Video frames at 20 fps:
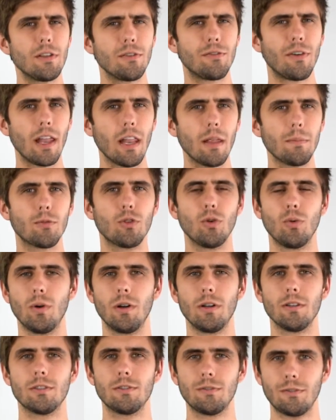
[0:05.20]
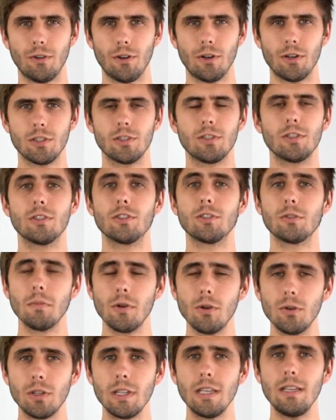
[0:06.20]
developed the world's first
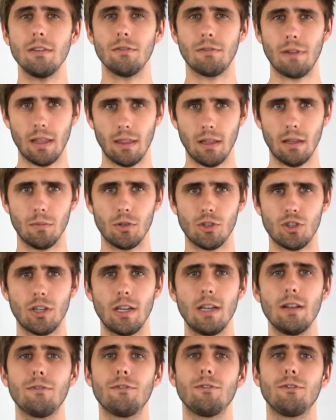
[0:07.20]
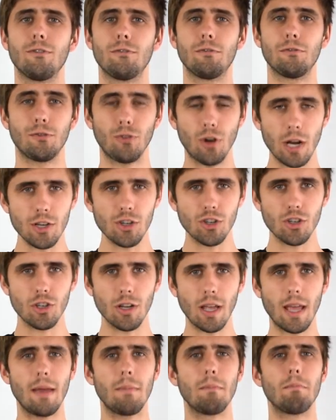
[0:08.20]
smoothie vending machine for
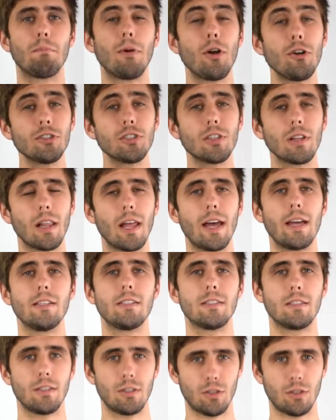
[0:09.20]
fresh and personalized